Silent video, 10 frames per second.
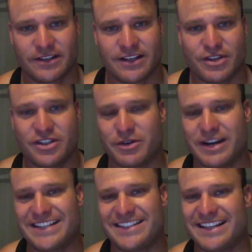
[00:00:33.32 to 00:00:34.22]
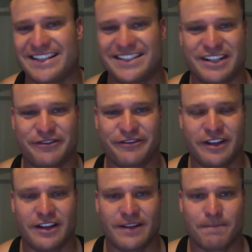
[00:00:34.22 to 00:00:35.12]
You see, when I see that stuff,
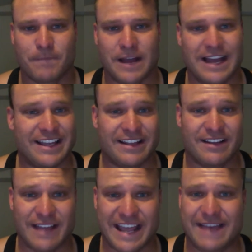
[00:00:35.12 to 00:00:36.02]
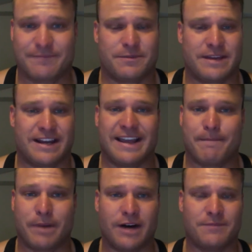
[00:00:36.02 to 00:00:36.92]
I get amped, man. I get
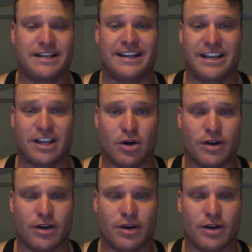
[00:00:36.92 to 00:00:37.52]
pumped. I get going.